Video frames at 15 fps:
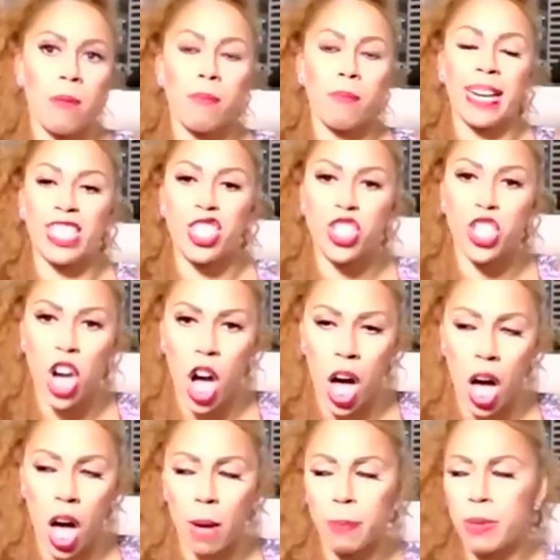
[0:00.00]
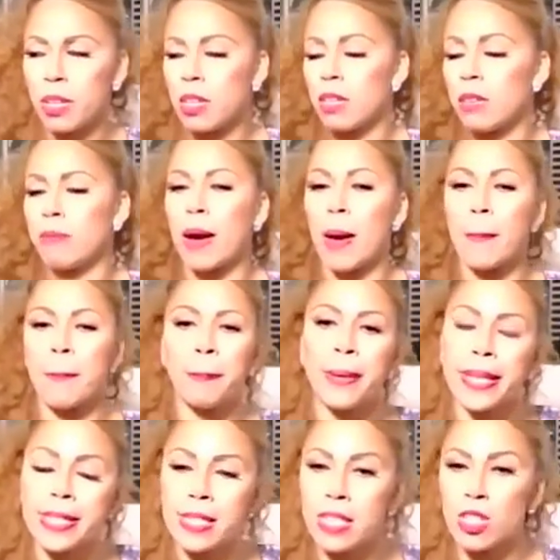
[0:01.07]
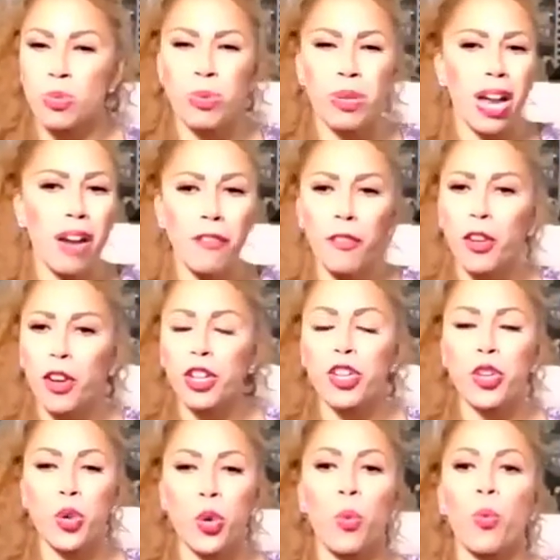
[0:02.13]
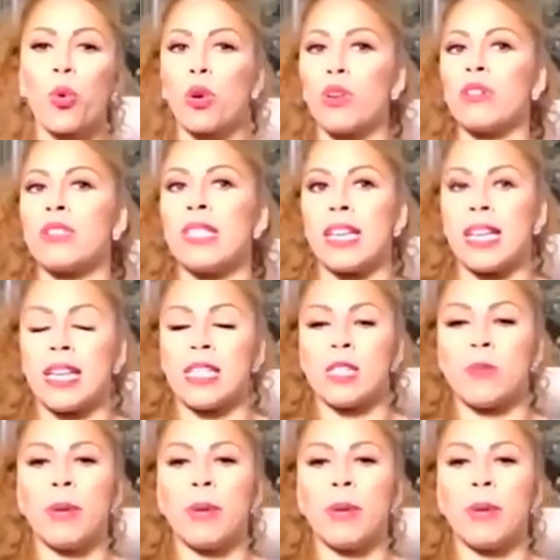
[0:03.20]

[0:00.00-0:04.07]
my job, my business, whatever your world is?